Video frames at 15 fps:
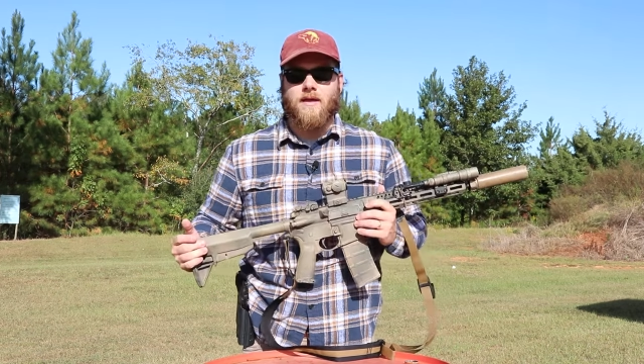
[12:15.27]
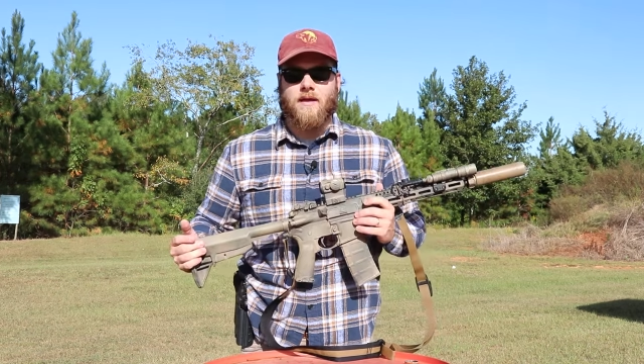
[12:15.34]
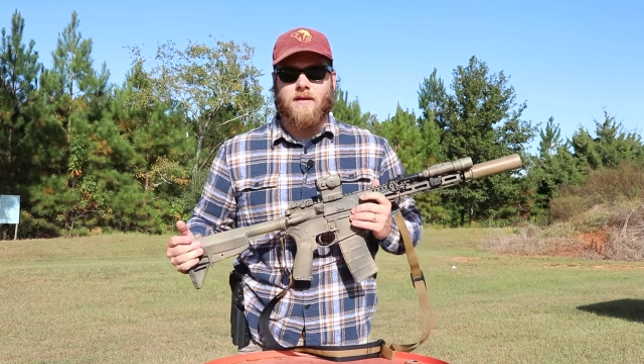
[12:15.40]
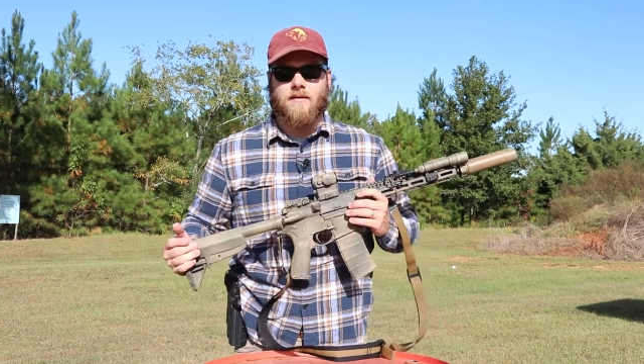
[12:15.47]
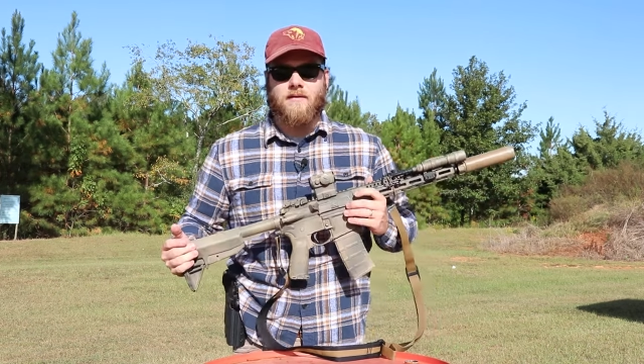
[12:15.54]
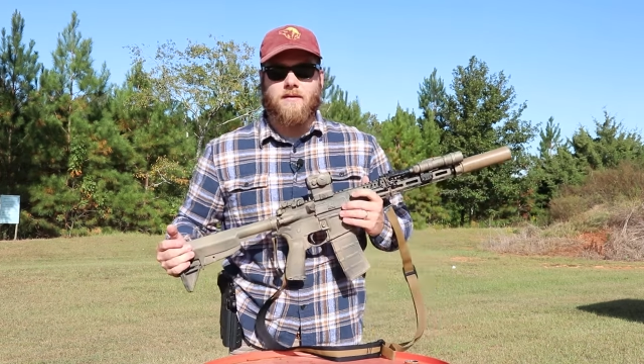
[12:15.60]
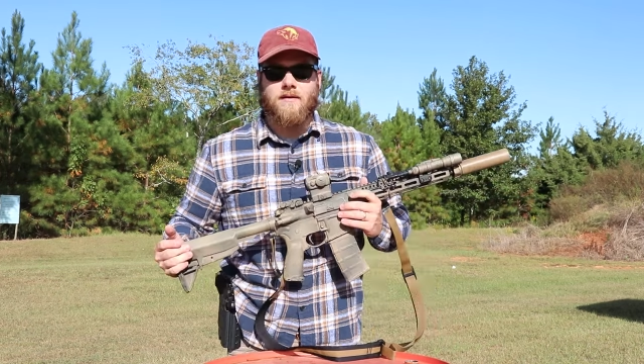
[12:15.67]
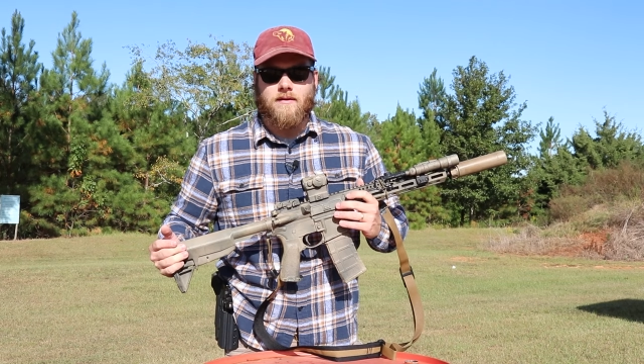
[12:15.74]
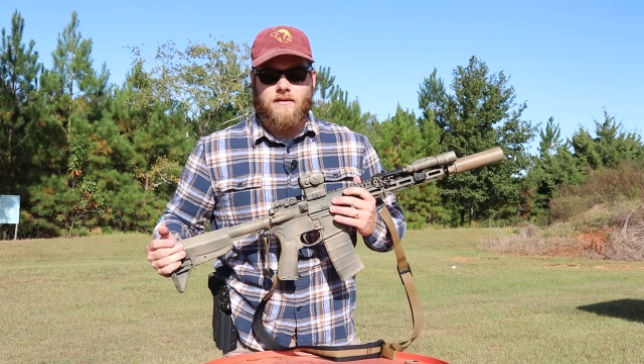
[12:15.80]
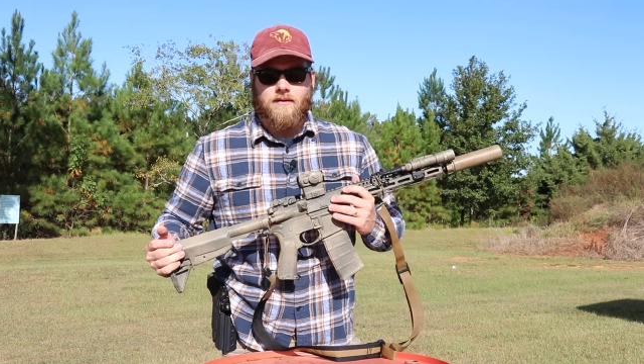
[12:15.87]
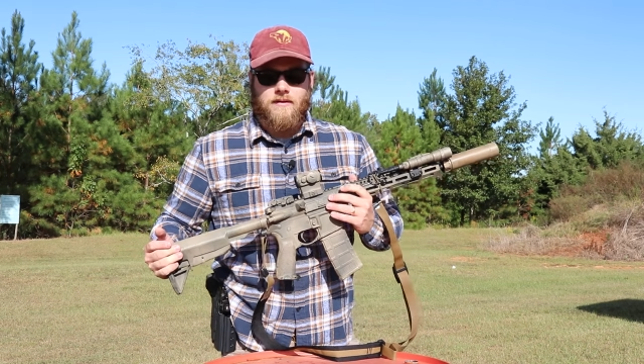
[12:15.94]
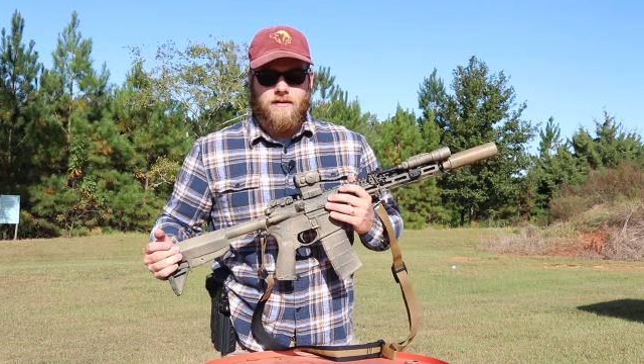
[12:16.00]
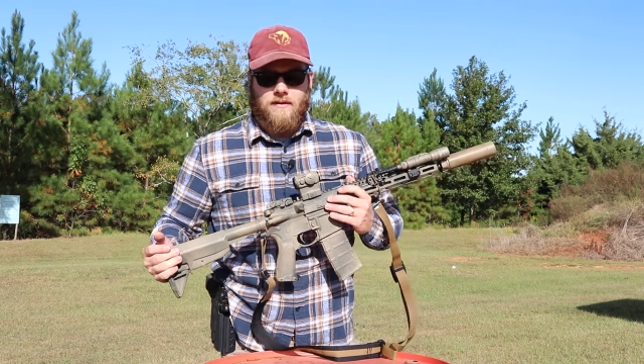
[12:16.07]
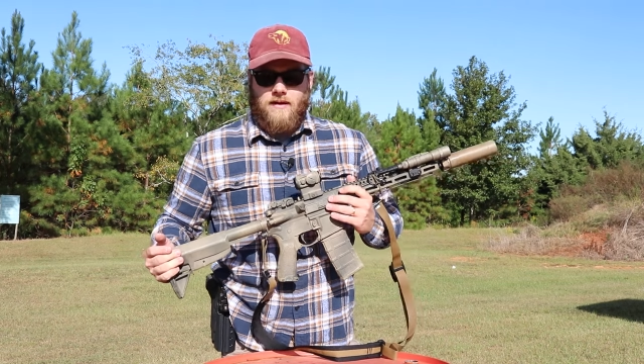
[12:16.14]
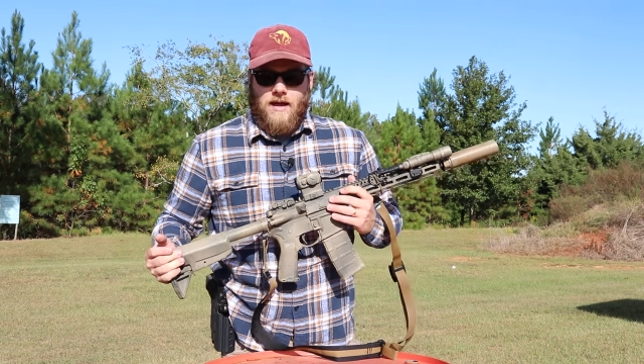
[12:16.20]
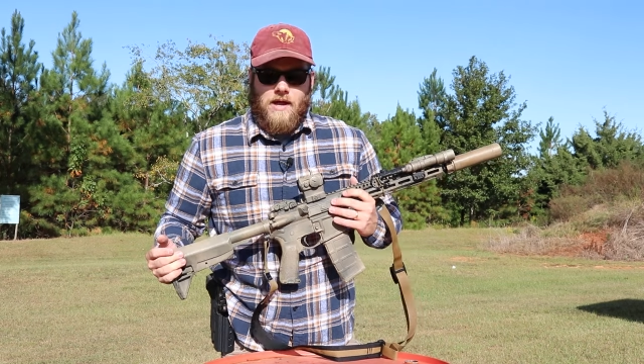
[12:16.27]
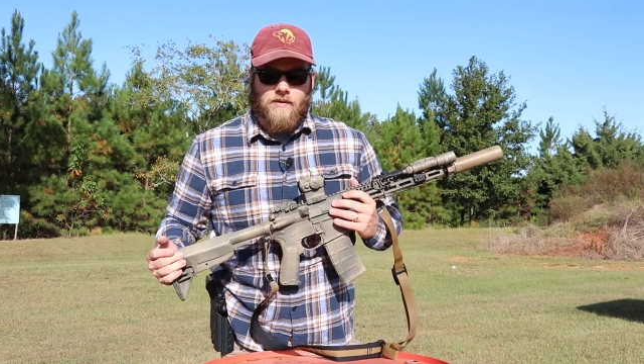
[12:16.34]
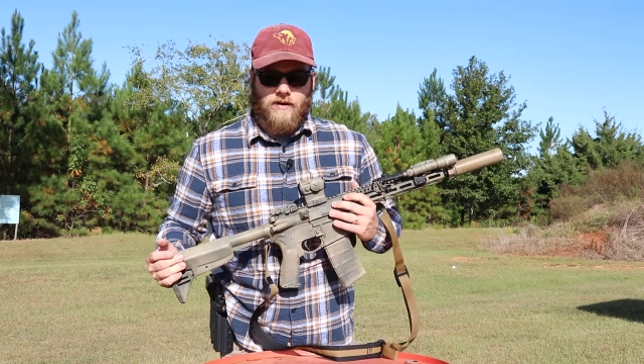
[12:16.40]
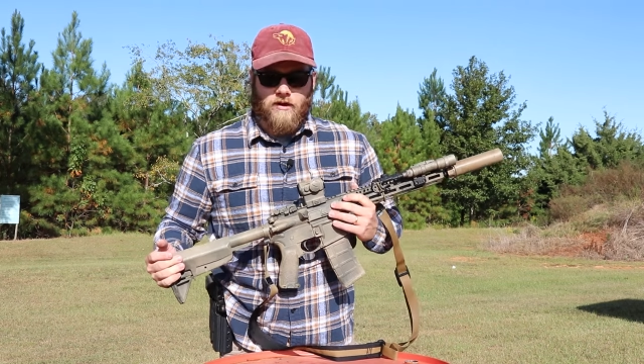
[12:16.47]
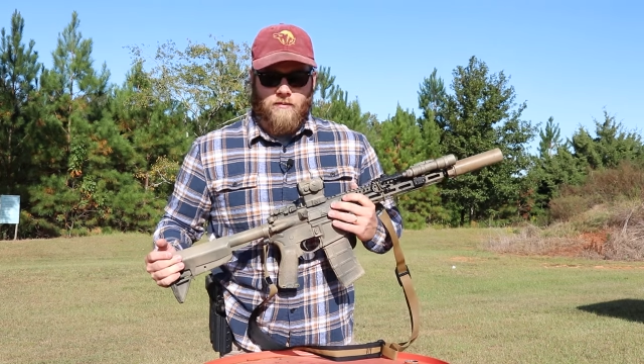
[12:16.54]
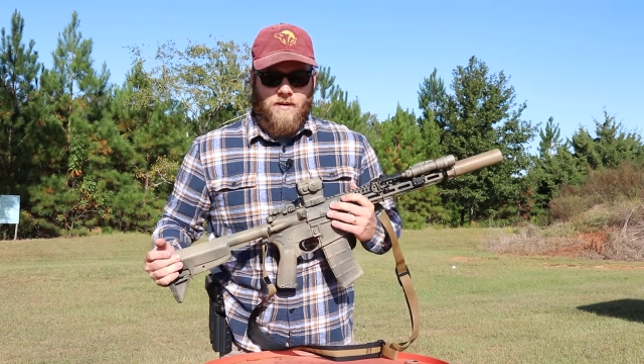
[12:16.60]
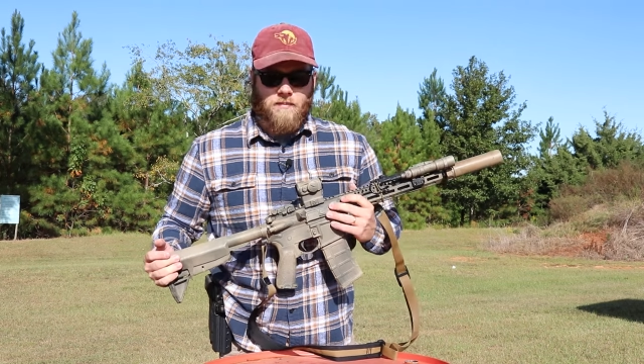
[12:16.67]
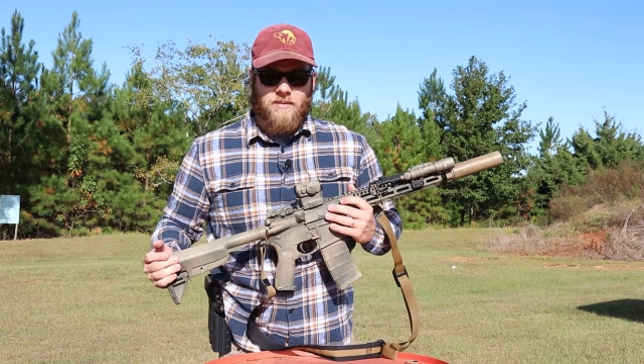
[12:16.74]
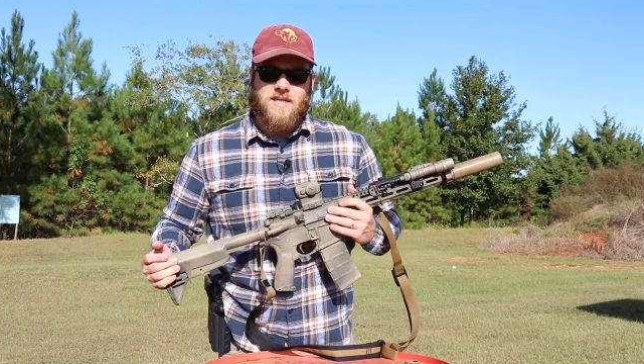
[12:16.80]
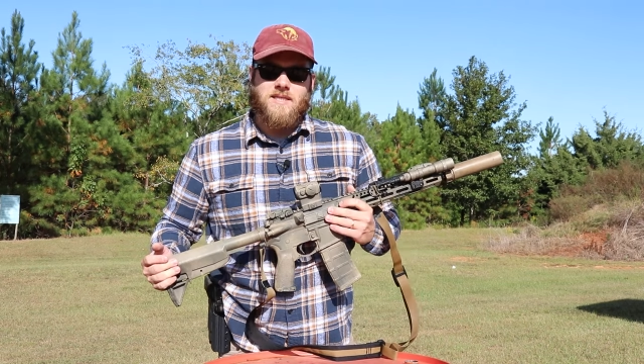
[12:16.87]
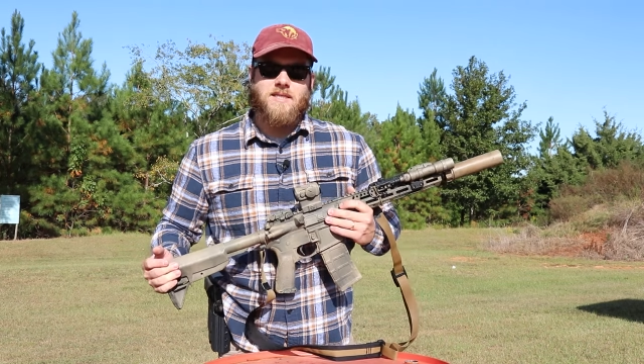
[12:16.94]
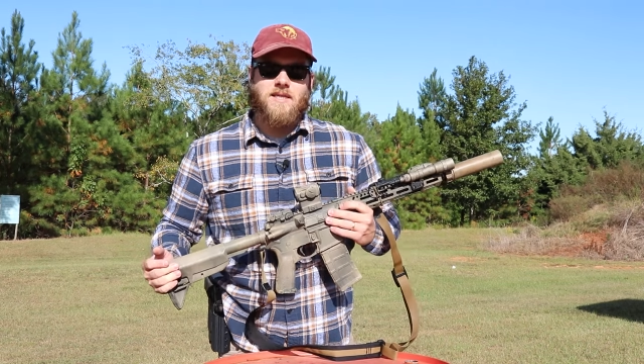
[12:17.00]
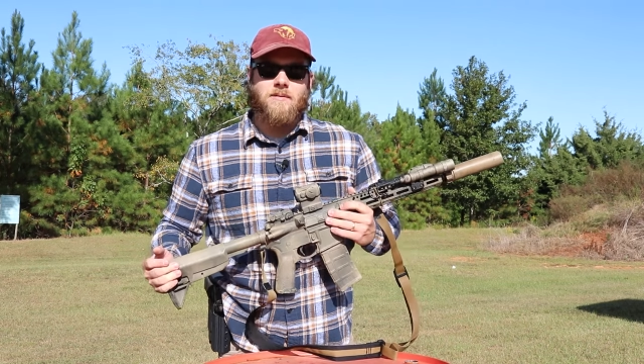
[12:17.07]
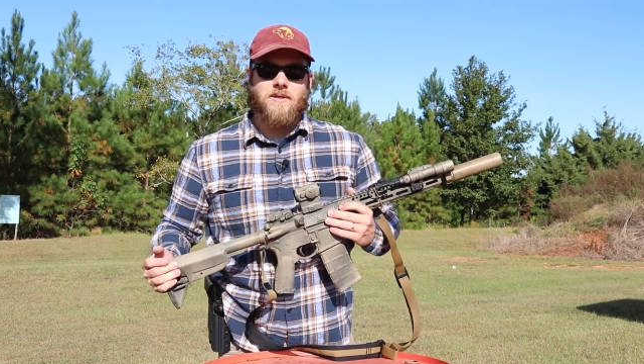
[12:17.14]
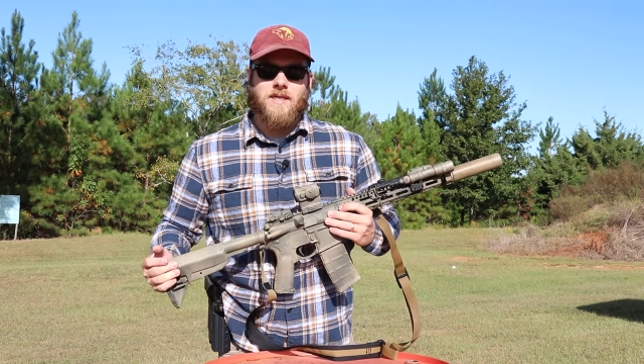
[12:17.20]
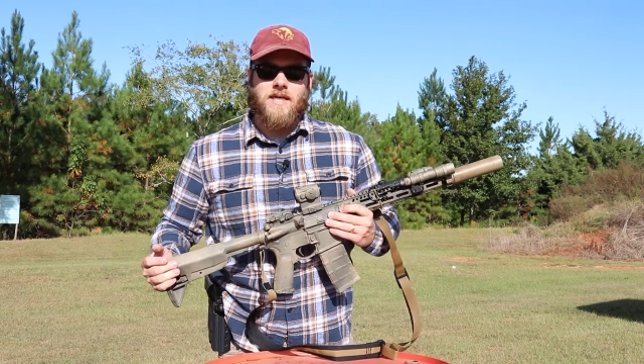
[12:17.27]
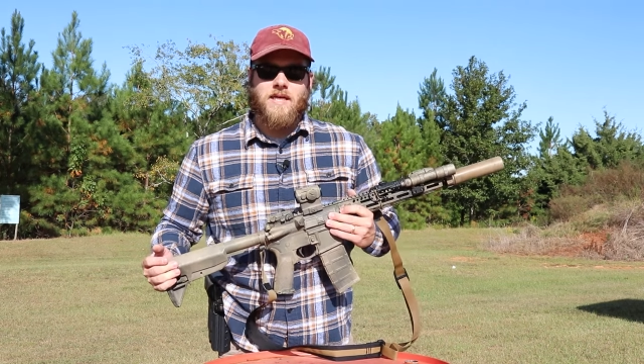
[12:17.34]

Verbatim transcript: And I'd recommend BCM to